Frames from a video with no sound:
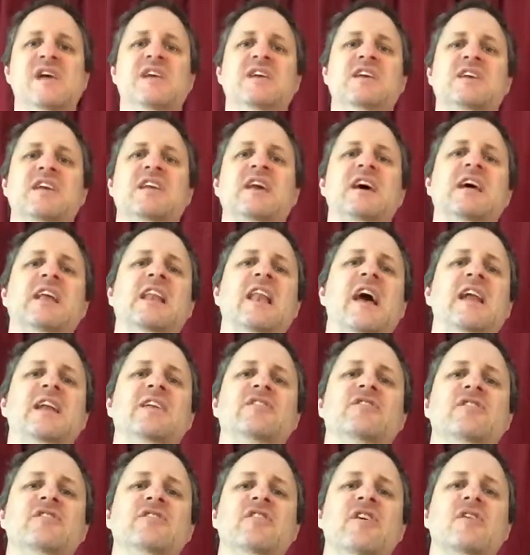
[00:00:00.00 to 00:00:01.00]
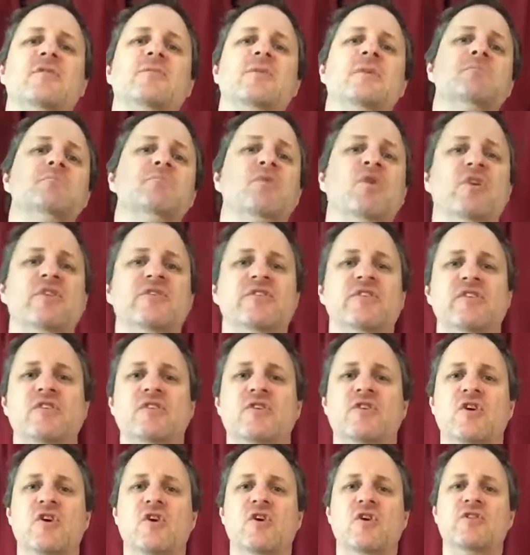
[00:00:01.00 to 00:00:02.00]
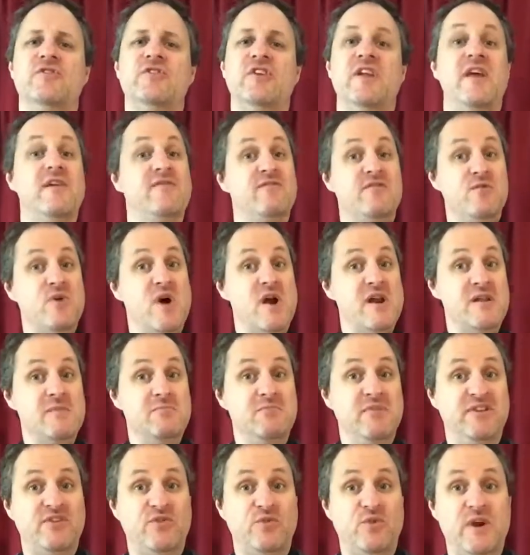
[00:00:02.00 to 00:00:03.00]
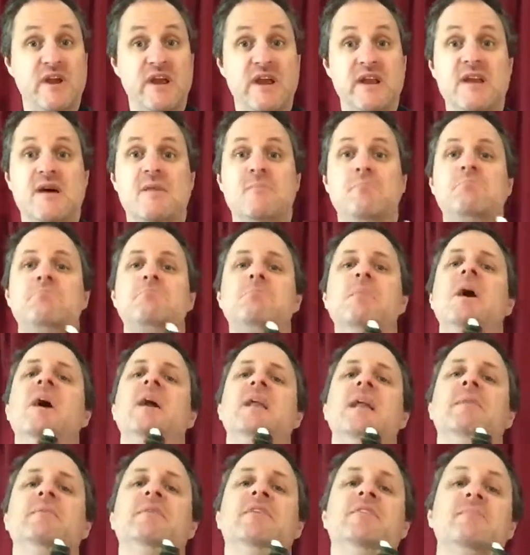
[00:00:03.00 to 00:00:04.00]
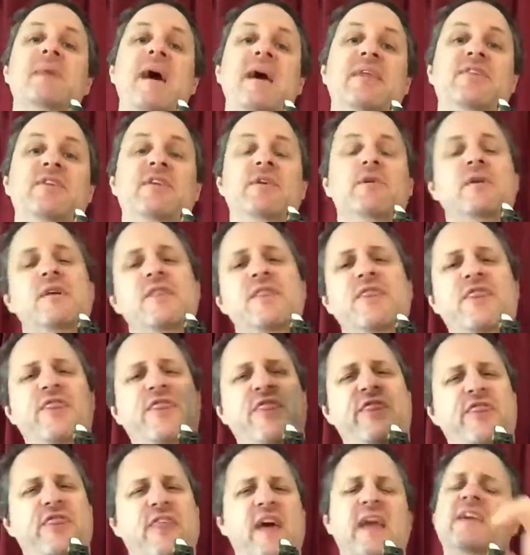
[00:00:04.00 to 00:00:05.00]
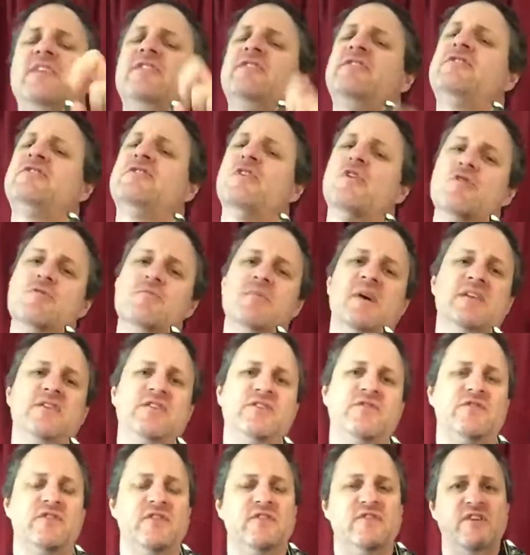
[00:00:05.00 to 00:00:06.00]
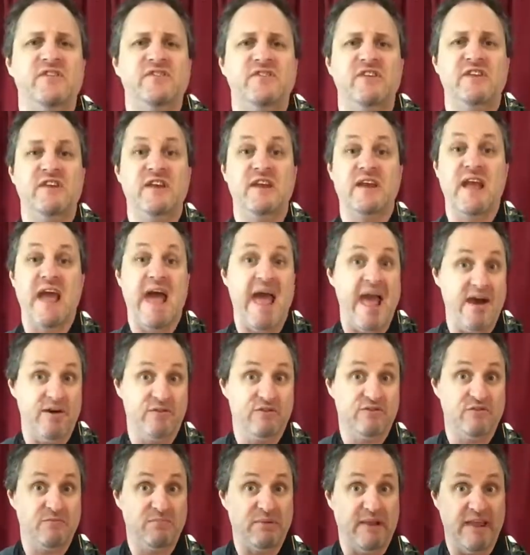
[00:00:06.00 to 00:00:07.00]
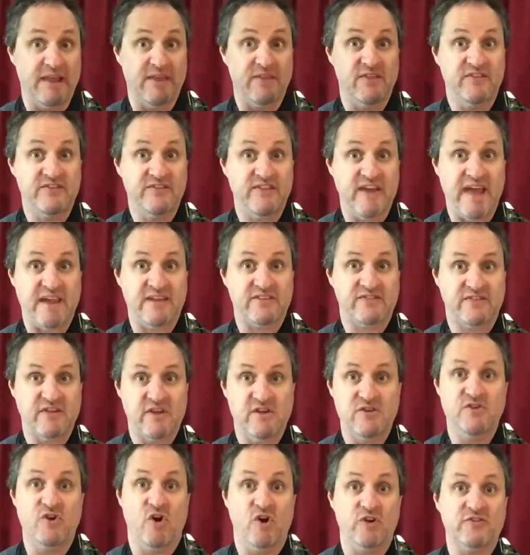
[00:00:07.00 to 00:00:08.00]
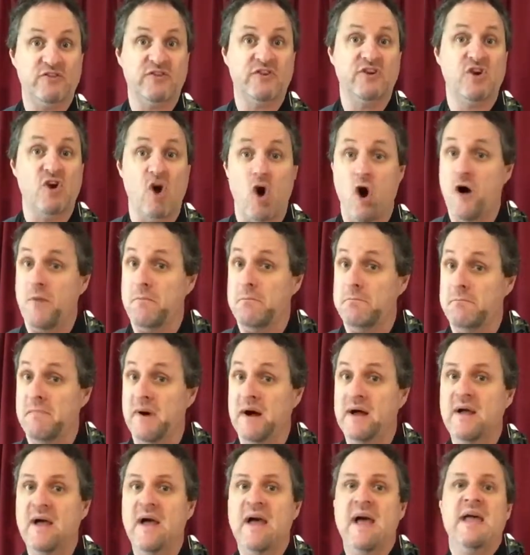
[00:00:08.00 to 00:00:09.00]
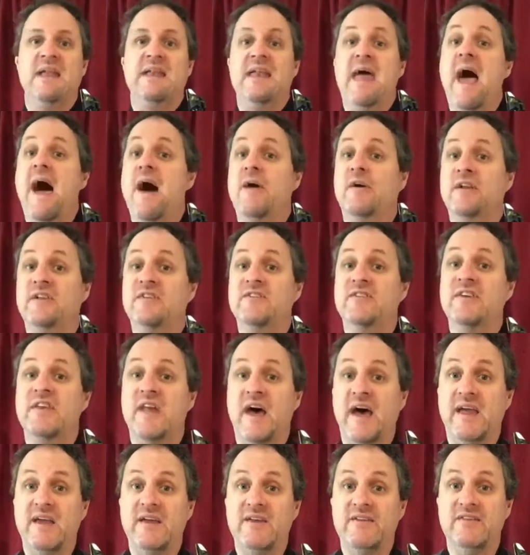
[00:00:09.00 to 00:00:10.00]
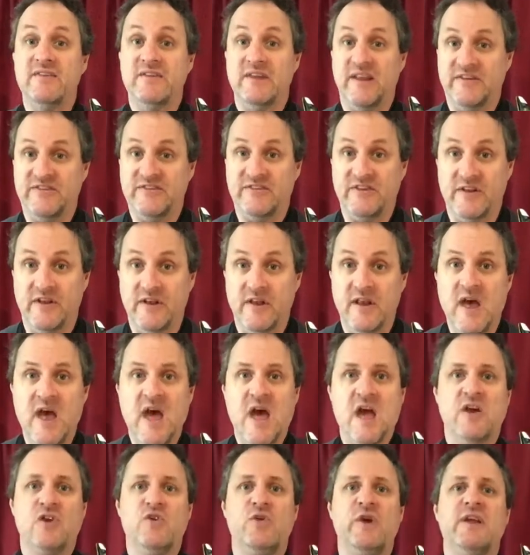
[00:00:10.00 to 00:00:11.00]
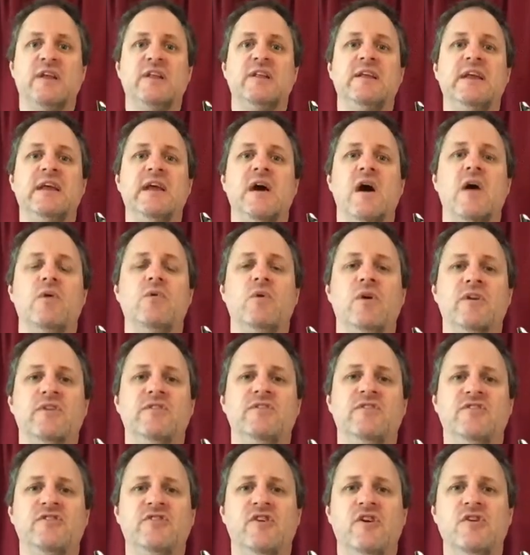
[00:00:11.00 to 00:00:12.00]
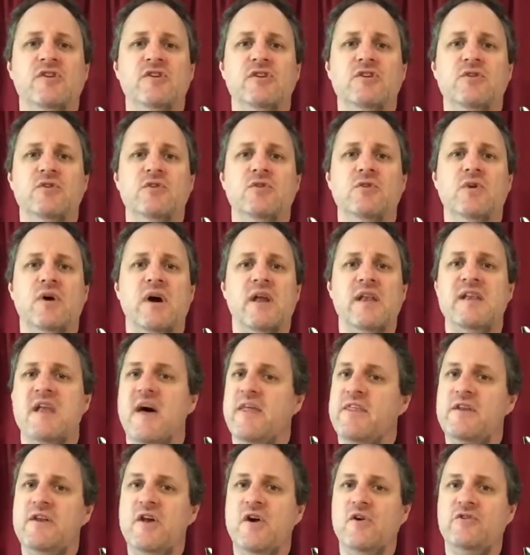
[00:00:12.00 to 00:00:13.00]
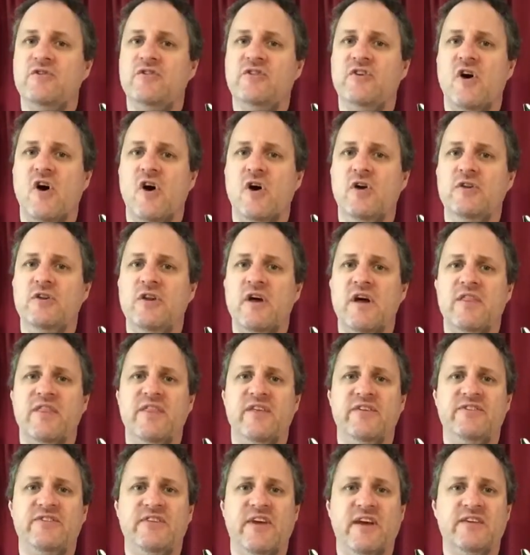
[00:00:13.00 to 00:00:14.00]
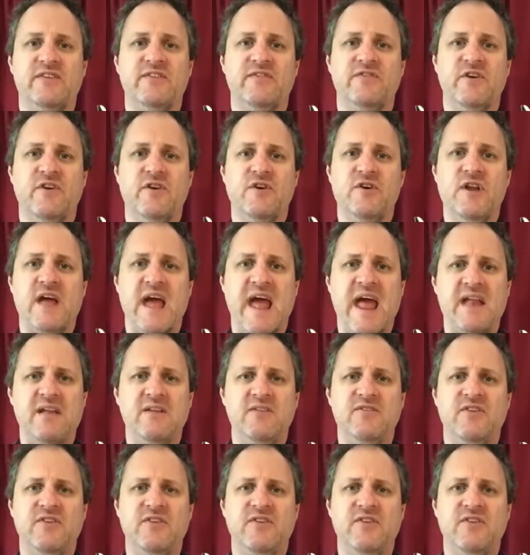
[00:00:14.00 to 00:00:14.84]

G'day ladies and gentlemen, boys and girls and everyone in between. My name is Matthew and thanks so much for visiting howtoplaythesax.com. Now in today's lesson, quickly I wanted to show you another note on the saxophone, and